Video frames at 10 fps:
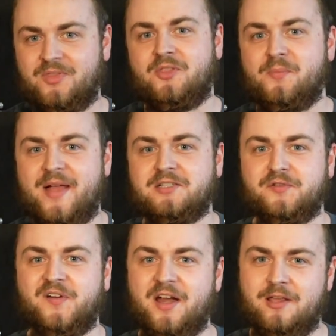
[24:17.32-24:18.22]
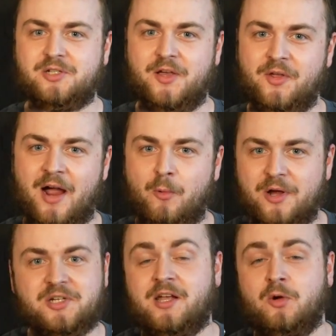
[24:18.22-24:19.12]
they're meant to fight each other. I
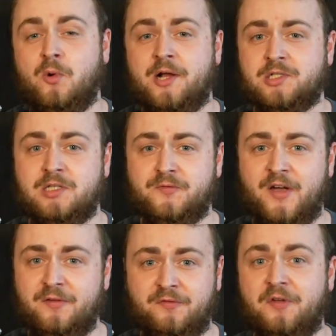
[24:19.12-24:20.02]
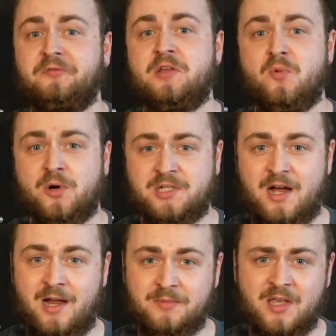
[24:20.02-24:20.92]
wish I could watch this fight 50 more
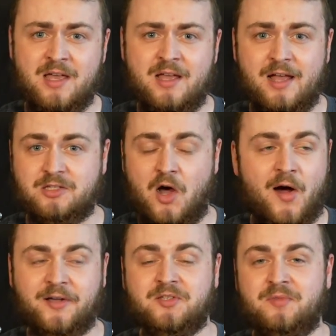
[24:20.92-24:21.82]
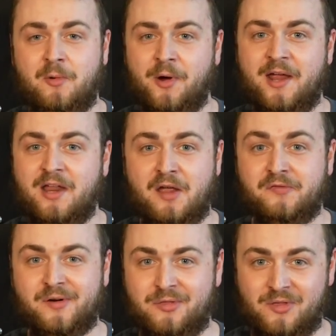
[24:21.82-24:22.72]
times. It's awesome that we're getting it
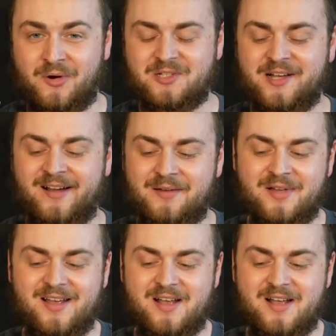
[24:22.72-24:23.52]
for a third time.